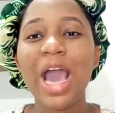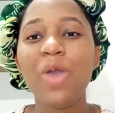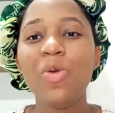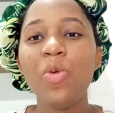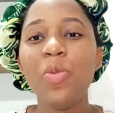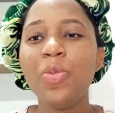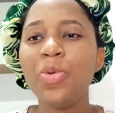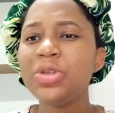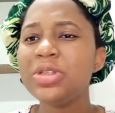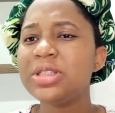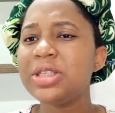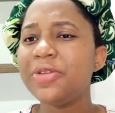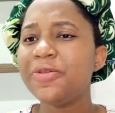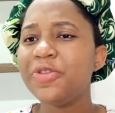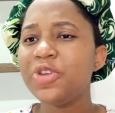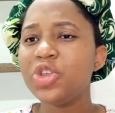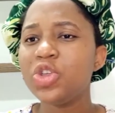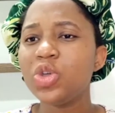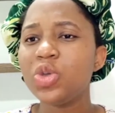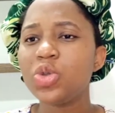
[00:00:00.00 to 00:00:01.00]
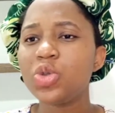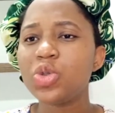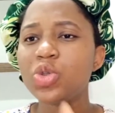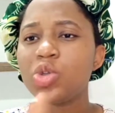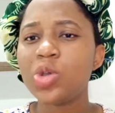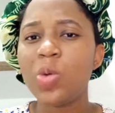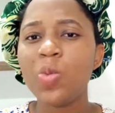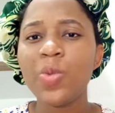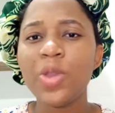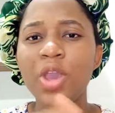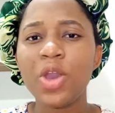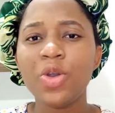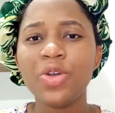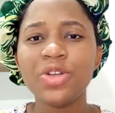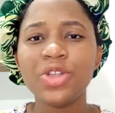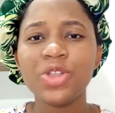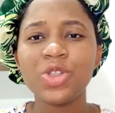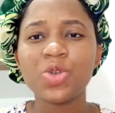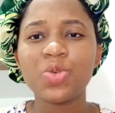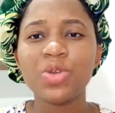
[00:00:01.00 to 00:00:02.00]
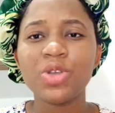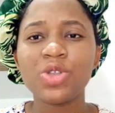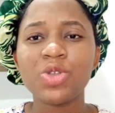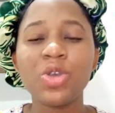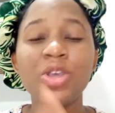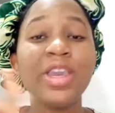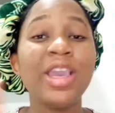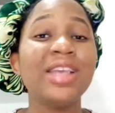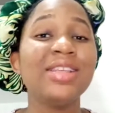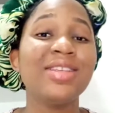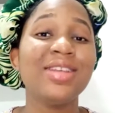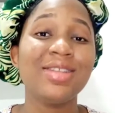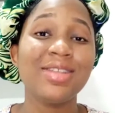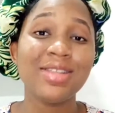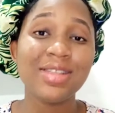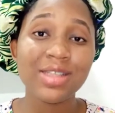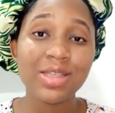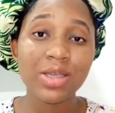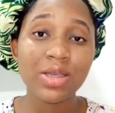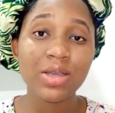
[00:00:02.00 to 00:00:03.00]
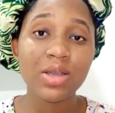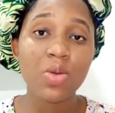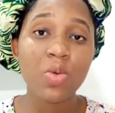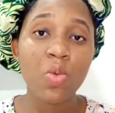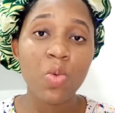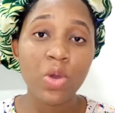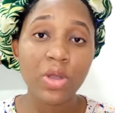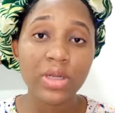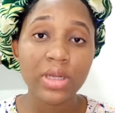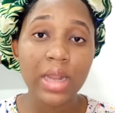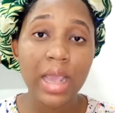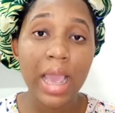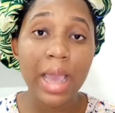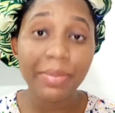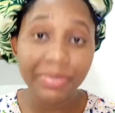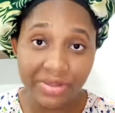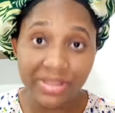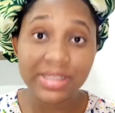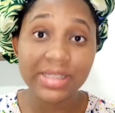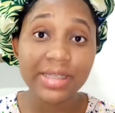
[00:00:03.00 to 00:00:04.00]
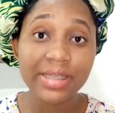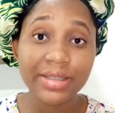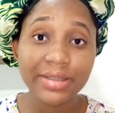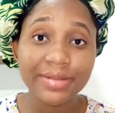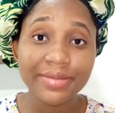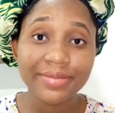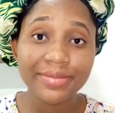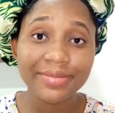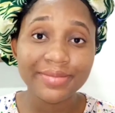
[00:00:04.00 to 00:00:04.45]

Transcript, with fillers: I will put the video somewhere on the screen so you guys can see what I'm saying.